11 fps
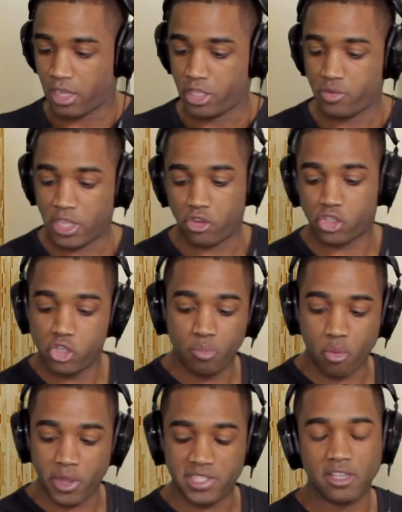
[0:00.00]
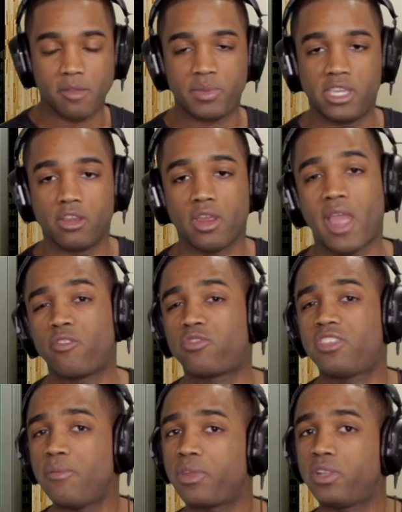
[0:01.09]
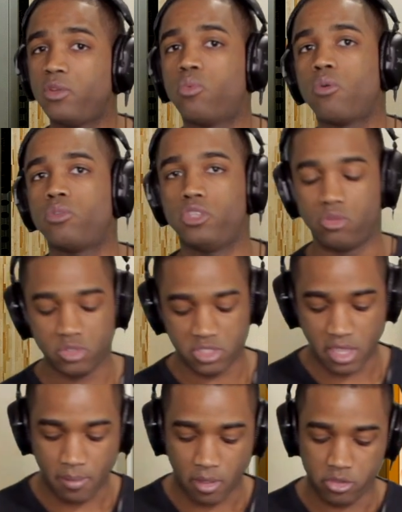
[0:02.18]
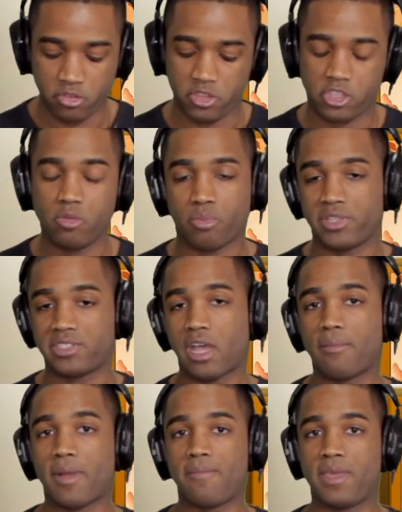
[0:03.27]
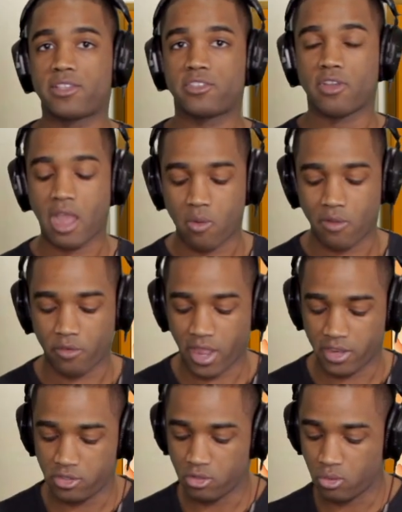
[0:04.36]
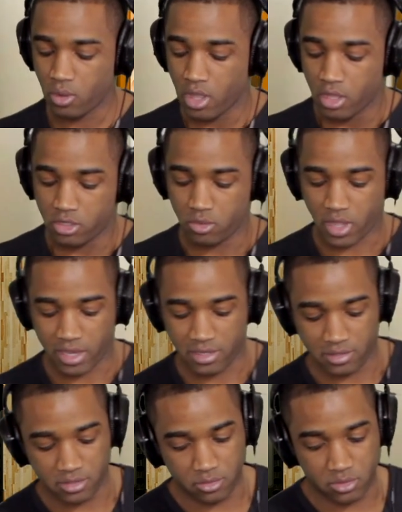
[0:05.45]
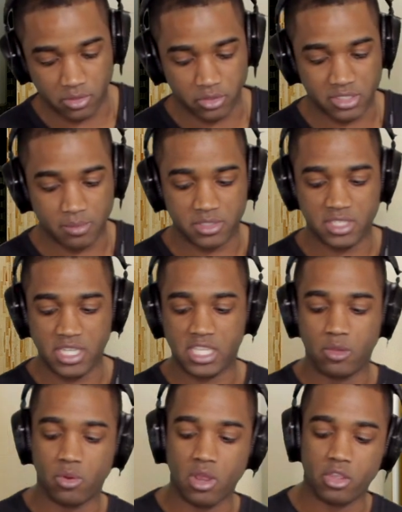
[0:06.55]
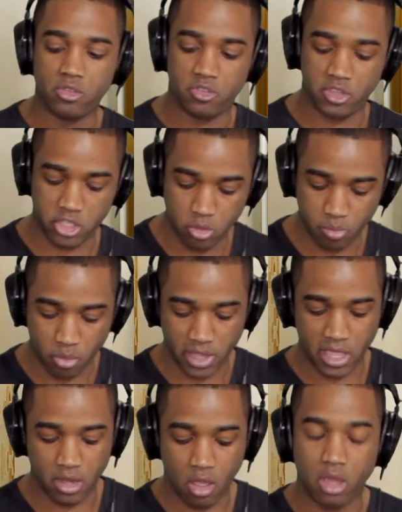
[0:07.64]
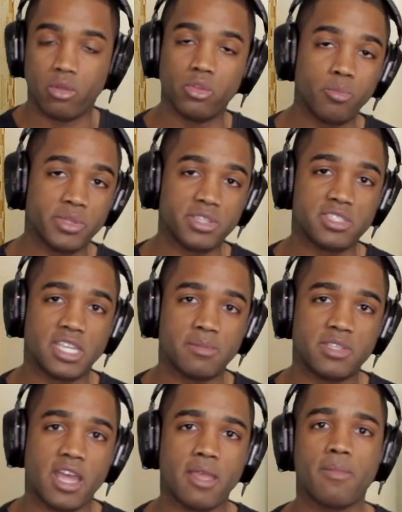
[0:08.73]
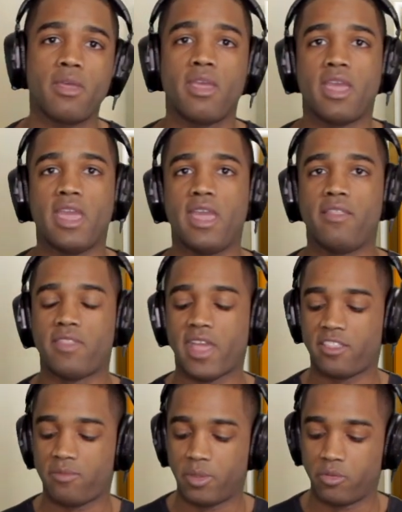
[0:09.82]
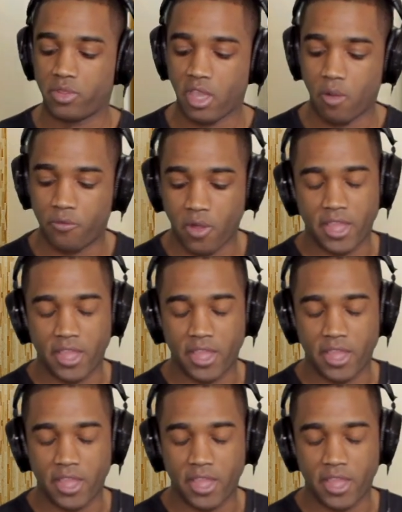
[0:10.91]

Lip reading: You get your cue points up here. I typically won't use them. I'll use the cue points on my mixer. However, I do kind of do a little something sneaky where I'll use the cue point and auto loop at the same time, and that's been really helpful.